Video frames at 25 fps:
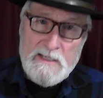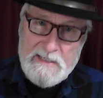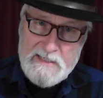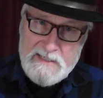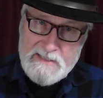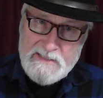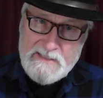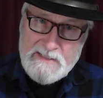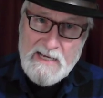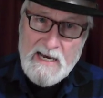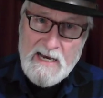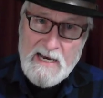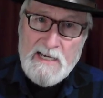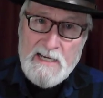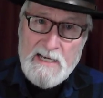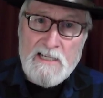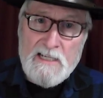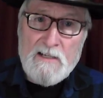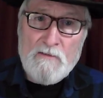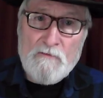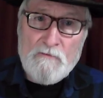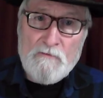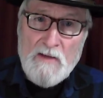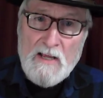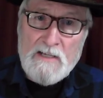He'd not
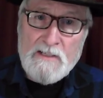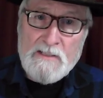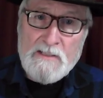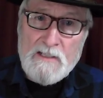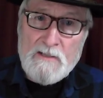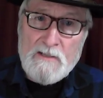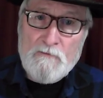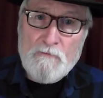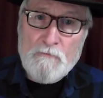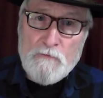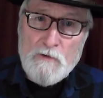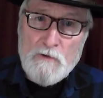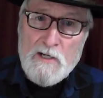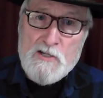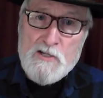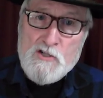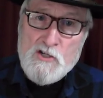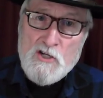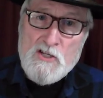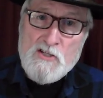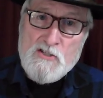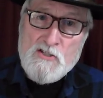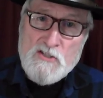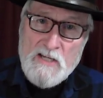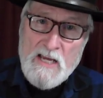invented
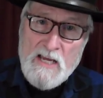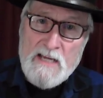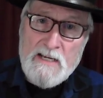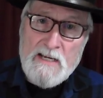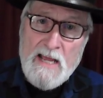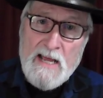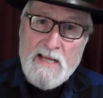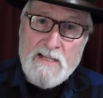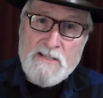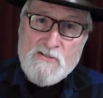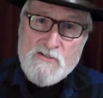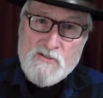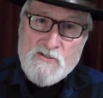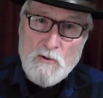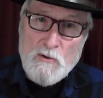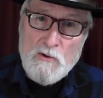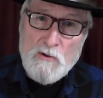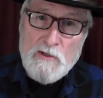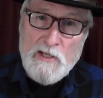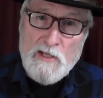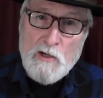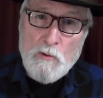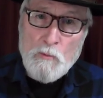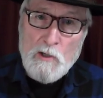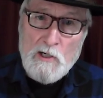fridges yet, and
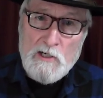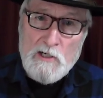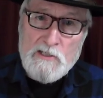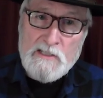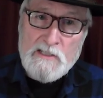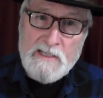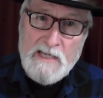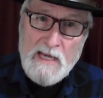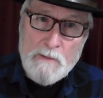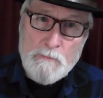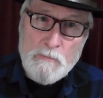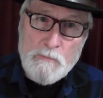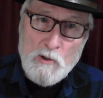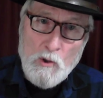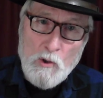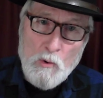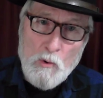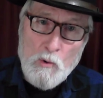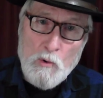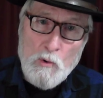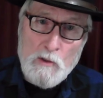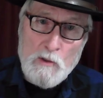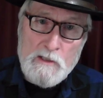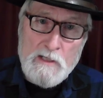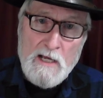so they weren't kept
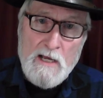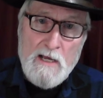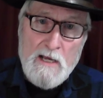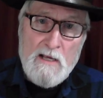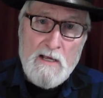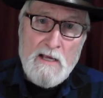cold.